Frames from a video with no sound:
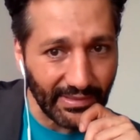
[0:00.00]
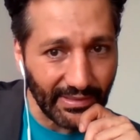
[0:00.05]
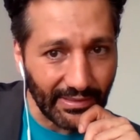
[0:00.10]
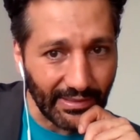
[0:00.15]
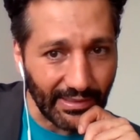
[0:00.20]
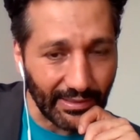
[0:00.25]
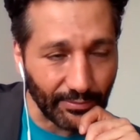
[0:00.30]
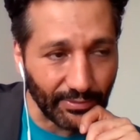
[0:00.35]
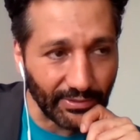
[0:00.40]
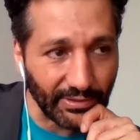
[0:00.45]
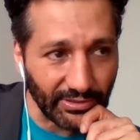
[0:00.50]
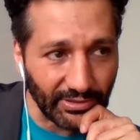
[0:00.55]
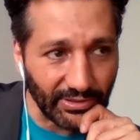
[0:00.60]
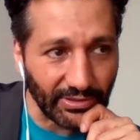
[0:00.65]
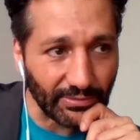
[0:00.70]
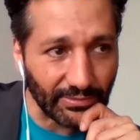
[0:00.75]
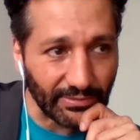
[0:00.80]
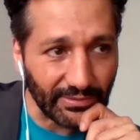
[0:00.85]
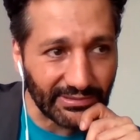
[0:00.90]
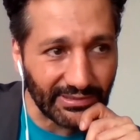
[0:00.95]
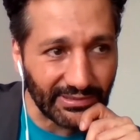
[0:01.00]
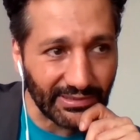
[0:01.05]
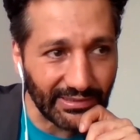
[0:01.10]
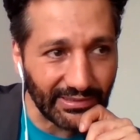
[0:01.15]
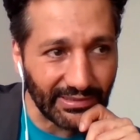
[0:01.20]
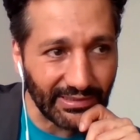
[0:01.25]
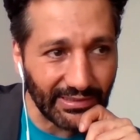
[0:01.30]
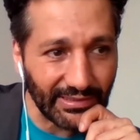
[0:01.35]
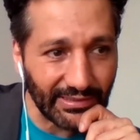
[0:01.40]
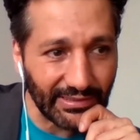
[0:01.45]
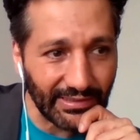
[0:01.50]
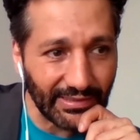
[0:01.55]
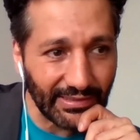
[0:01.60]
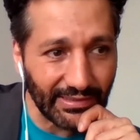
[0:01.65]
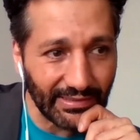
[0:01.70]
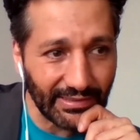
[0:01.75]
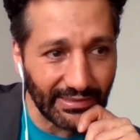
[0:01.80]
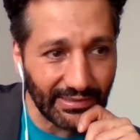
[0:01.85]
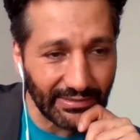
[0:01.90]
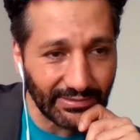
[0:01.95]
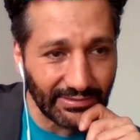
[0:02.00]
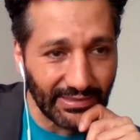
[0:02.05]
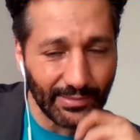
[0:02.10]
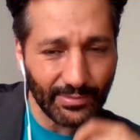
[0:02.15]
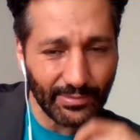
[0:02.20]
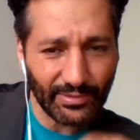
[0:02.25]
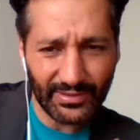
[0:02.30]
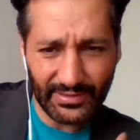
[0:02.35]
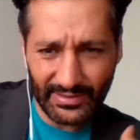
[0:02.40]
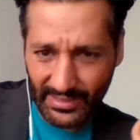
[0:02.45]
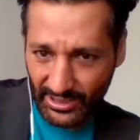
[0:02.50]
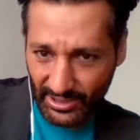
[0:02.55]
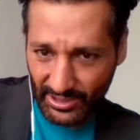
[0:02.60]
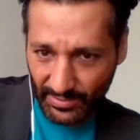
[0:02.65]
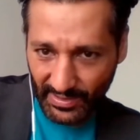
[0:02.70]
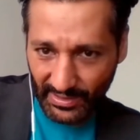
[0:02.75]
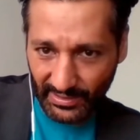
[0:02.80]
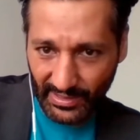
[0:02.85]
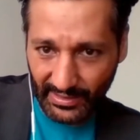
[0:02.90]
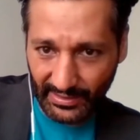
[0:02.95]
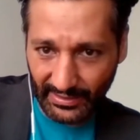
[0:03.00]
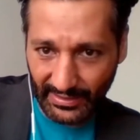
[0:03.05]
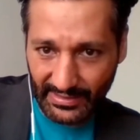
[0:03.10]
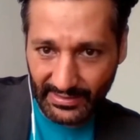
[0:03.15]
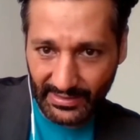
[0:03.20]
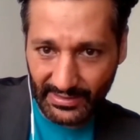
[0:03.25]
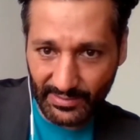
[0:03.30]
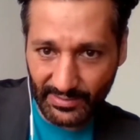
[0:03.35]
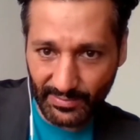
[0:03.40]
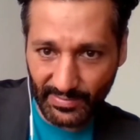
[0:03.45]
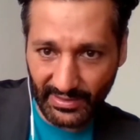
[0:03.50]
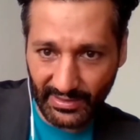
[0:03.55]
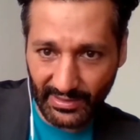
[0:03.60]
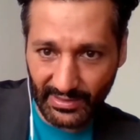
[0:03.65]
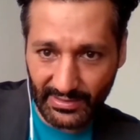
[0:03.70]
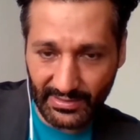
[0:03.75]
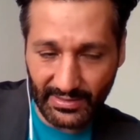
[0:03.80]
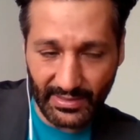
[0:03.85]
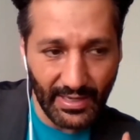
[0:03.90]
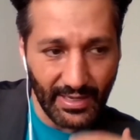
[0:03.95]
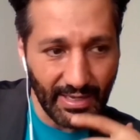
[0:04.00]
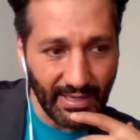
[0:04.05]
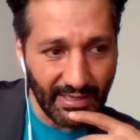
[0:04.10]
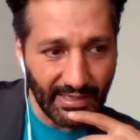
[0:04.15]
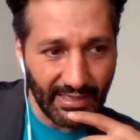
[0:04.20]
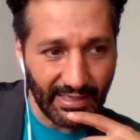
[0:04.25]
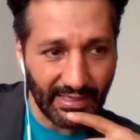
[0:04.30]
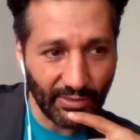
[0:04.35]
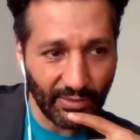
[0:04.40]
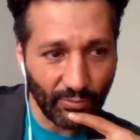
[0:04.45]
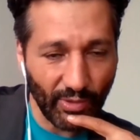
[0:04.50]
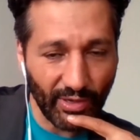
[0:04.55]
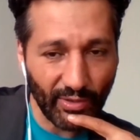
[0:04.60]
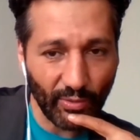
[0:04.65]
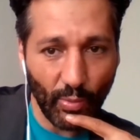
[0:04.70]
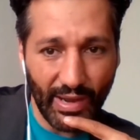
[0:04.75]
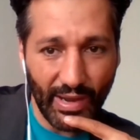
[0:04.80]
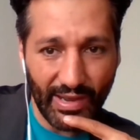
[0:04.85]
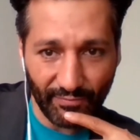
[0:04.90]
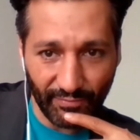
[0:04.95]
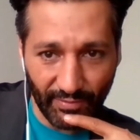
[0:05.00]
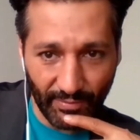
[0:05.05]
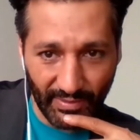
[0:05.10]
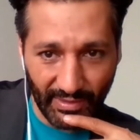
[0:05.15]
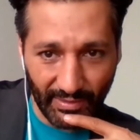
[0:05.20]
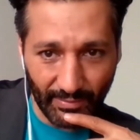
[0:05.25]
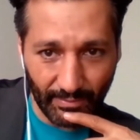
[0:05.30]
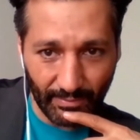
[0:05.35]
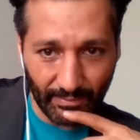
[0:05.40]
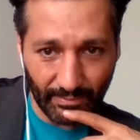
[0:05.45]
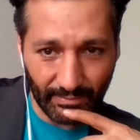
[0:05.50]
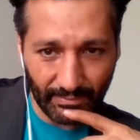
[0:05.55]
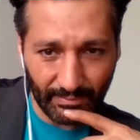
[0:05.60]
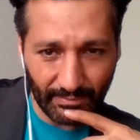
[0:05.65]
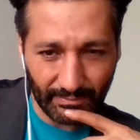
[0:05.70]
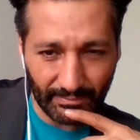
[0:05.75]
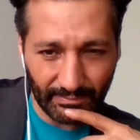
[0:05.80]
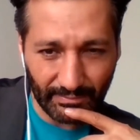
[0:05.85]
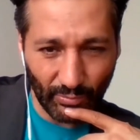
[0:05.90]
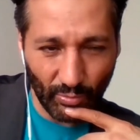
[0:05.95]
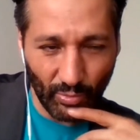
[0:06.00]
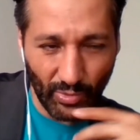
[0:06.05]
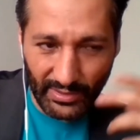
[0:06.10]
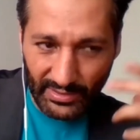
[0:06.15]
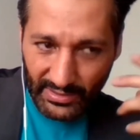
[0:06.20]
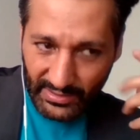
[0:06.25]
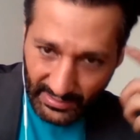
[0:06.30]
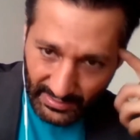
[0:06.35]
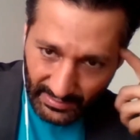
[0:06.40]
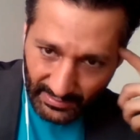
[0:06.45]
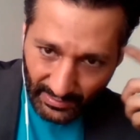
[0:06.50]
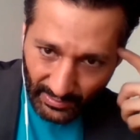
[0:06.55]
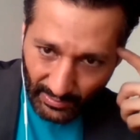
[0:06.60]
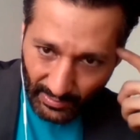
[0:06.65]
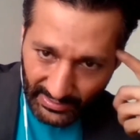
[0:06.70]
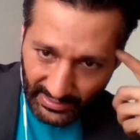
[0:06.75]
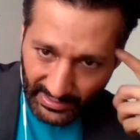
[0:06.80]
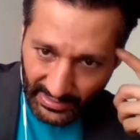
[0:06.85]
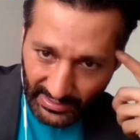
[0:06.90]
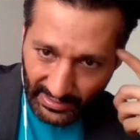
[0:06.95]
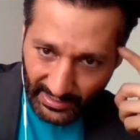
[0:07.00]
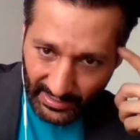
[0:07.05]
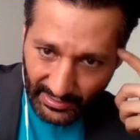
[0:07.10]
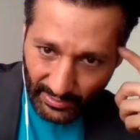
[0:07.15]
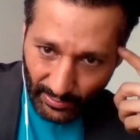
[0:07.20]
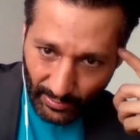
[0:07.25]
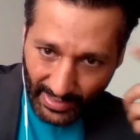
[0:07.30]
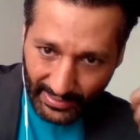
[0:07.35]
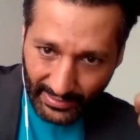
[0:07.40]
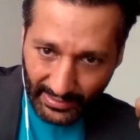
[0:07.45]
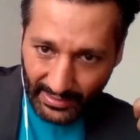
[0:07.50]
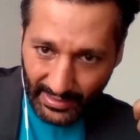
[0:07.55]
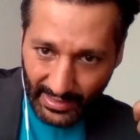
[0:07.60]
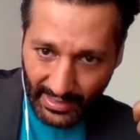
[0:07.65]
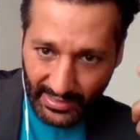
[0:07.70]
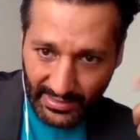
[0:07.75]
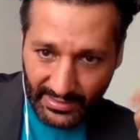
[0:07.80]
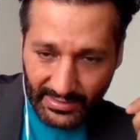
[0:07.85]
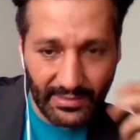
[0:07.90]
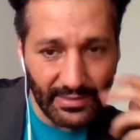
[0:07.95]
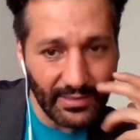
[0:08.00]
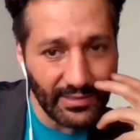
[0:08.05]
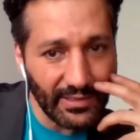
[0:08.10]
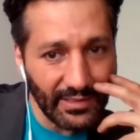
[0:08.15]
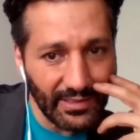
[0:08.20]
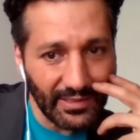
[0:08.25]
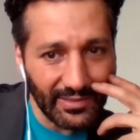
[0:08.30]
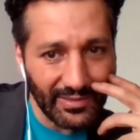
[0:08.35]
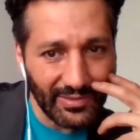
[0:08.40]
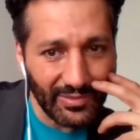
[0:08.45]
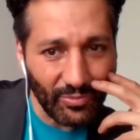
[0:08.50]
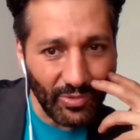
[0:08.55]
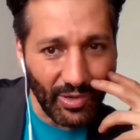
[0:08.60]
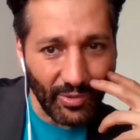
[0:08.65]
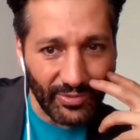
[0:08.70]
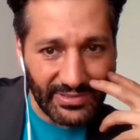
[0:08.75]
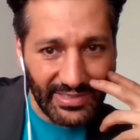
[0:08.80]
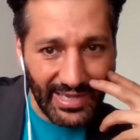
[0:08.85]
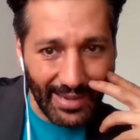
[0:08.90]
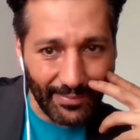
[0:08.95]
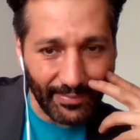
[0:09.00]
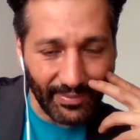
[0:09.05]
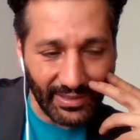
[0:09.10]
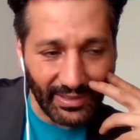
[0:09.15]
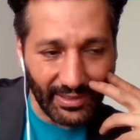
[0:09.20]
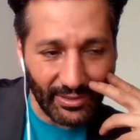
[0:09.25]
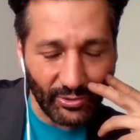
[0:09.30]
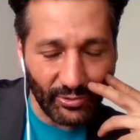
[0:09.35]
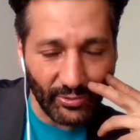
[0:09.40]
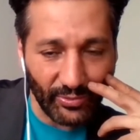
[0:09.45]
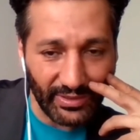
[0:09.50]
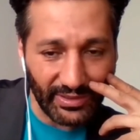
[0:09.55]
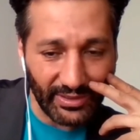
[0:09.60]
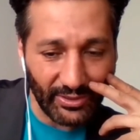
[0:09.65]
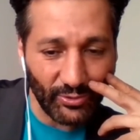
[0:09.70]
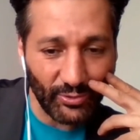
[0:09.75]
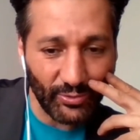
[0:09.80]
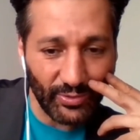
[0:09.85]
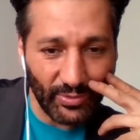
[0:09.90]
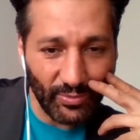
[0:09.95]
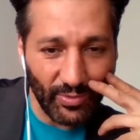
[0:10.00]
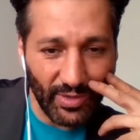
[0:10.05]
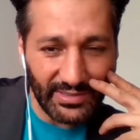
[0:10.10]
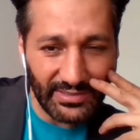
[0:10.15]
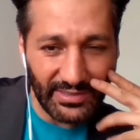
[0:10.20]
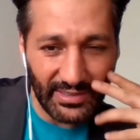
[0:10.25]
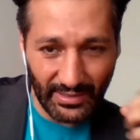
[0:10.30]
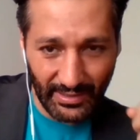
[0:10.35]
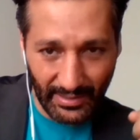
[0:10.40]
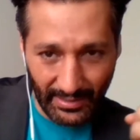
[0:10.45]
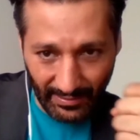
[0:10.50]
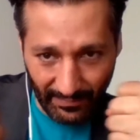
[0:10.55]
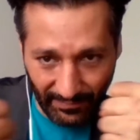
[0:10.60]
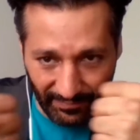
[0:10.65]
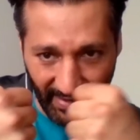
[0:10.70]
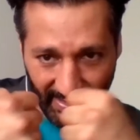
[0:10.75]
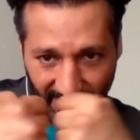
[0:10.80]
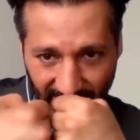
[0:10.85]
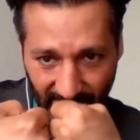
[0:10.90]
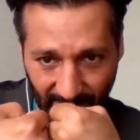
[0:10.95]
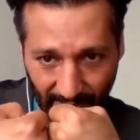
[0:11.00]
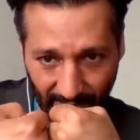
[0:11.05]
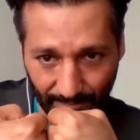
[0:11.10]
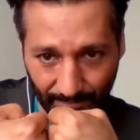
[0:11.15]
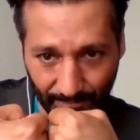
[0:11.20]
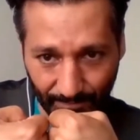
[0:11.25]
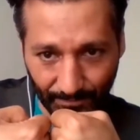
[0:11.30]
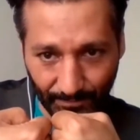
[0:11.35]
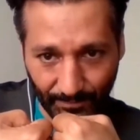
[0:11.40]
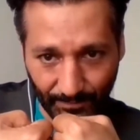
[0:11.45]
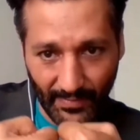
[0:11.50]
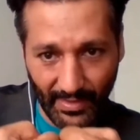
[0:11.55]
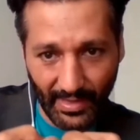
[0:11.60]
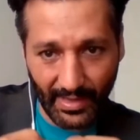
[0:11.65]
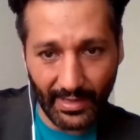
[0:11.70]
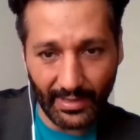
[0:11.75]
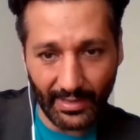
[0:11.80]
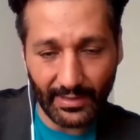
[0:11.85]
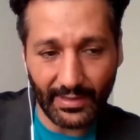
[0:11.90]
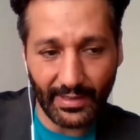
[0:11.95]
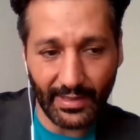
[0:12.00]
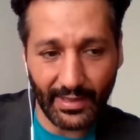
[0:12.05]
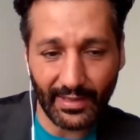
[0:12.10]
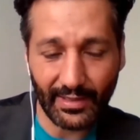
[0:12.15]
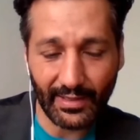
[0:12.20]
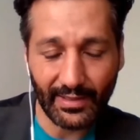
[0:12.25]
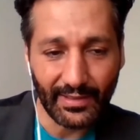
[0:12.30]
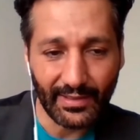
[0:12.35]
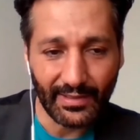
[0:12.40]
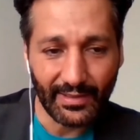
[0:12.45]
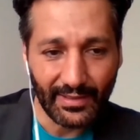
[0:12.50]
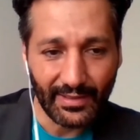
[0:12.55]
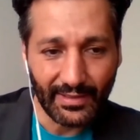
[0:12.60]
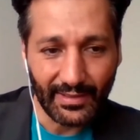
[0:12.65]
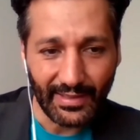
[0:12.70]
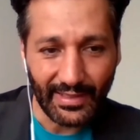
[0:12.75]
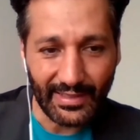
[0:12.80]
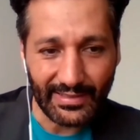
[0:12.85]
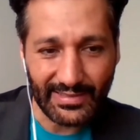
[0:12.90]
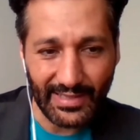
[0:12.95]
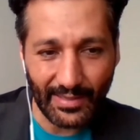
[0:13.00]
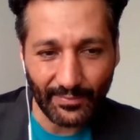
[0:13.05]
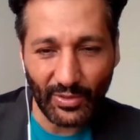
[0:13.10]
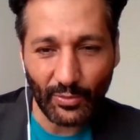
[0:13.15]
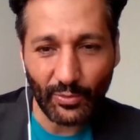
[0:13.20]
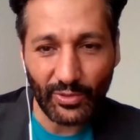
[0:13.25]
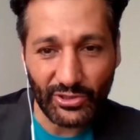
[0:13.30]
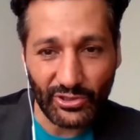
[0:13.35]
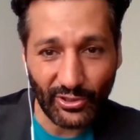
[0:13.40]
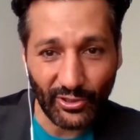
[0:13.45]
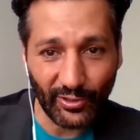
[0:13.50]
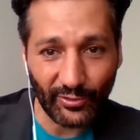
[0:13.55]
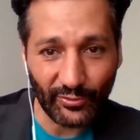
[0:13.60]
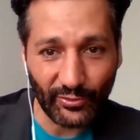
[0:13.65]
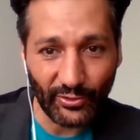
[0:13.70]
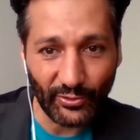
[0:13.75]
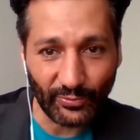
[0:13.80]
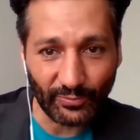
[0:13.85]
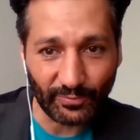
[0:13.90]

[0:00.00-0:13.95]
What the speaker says: I really do. He's able to teach me a lot of lessons because he didn't run away from them once he started to recognize what was happening and who he was. He faced them. And it's something we should all do.